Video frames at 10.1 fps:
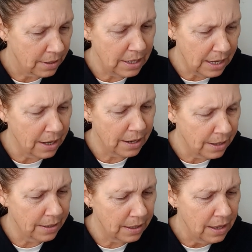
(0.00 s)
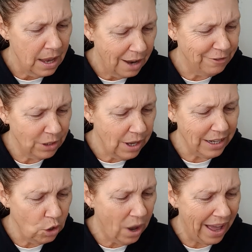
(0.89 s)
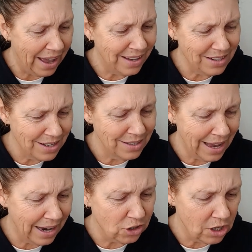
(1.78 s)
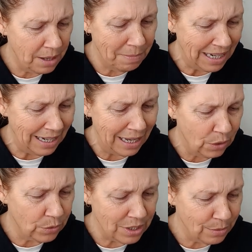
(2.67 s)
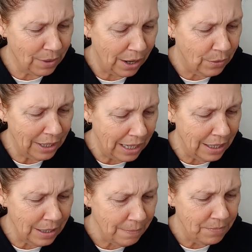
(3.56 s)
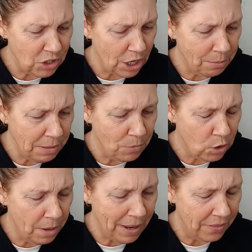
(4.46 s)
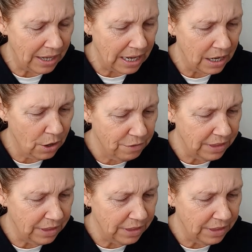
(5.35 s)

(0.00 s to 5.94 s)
yeah, I feel like your heart is actually being healed as well here. Tell me more about the healer of